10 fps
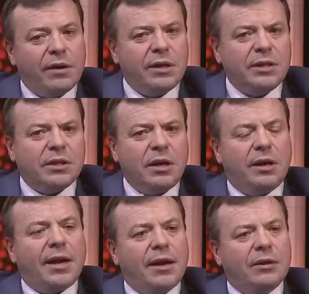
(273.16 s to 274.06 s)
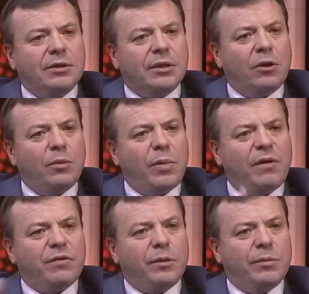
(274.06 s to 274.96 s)
think he's learned how to go
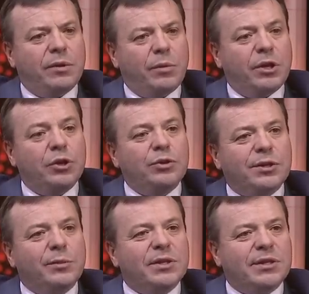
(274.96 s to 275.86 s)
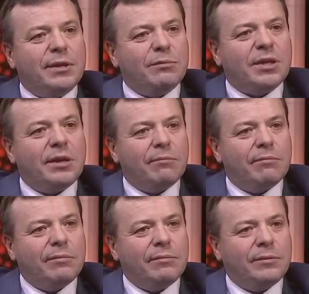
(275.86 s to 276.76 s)
above them, but use them at the same time.
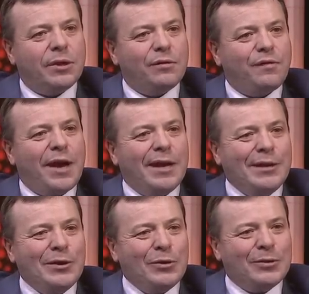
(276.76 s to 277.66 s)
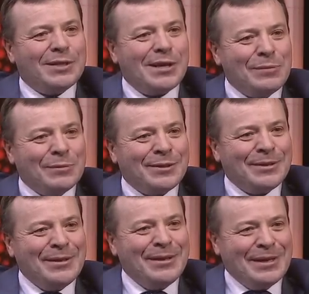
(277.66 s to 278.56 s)
You know, the failing New York
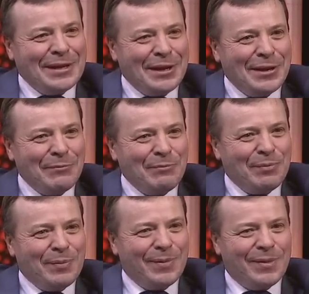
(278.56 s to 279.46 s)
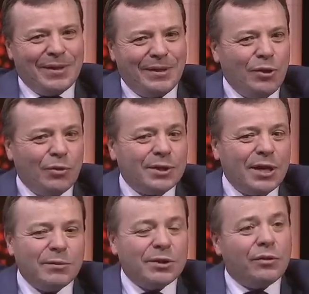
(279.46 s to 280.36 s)
Times. New York
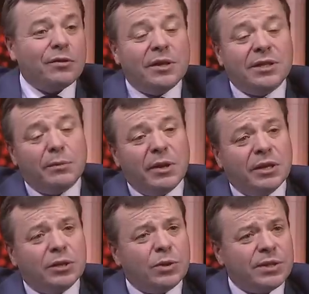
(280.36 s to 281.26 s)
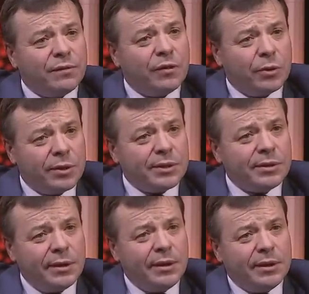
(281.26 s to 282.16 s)
Times has got 30 million Twitter
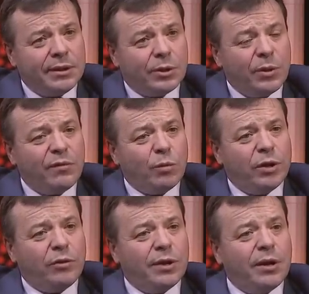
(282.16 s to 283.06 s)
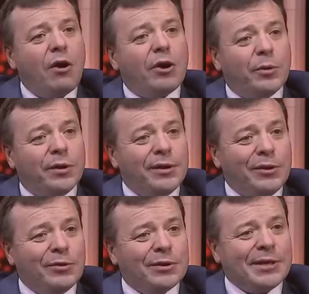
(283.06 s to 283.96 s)
followers, so even when you're in an argument with the
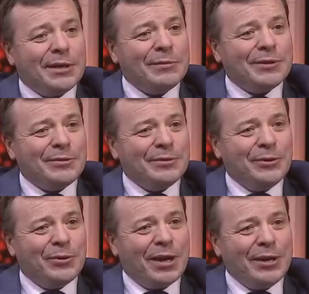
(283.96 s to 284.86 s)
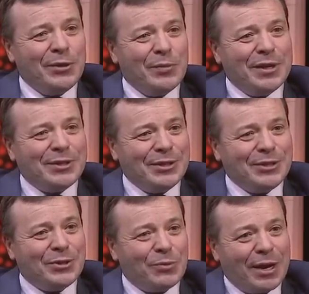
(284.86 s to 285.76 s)
New York Times, you're getting your
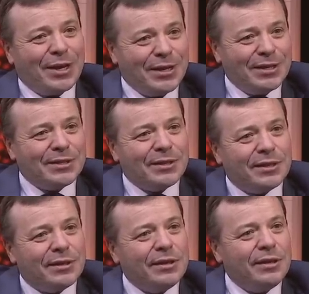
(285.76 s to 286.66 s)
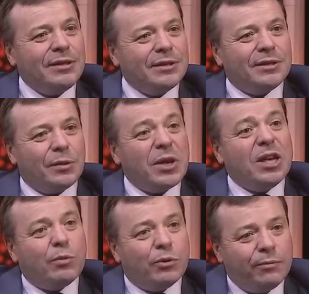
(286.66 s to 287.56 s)
message directly to the to the
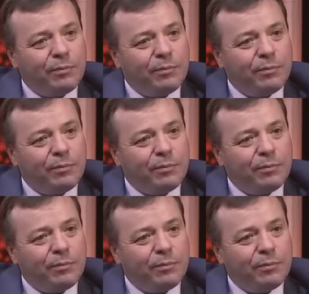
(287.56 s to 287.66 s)
people.